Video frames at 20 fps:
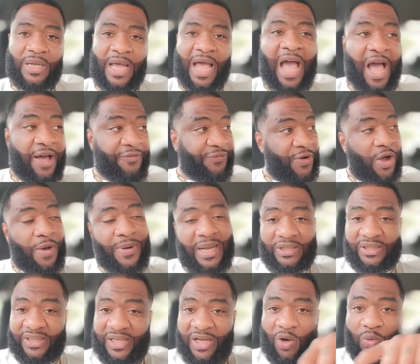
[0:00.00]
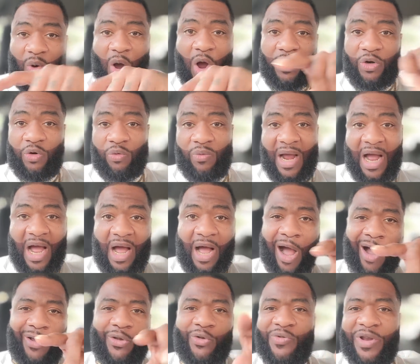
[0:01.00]
Have fun that's still walking around.
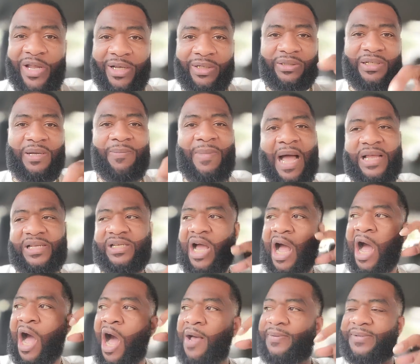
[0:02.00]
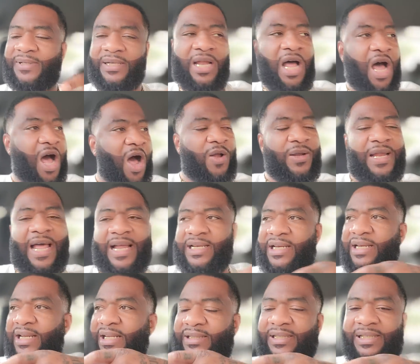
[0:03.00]
All you niggas talking about your ops and all that
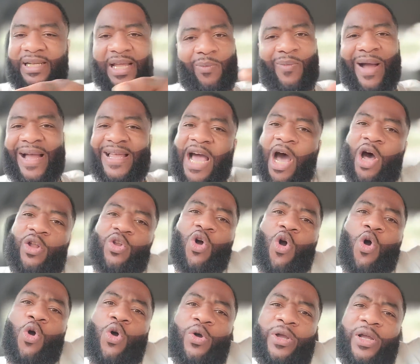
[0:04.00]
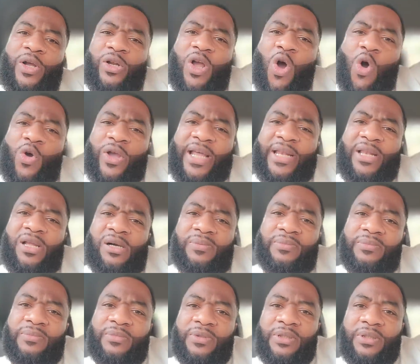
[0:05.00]
and this and that. Why y'all don't go get
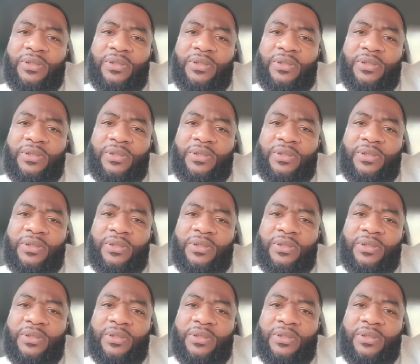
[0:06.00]
them?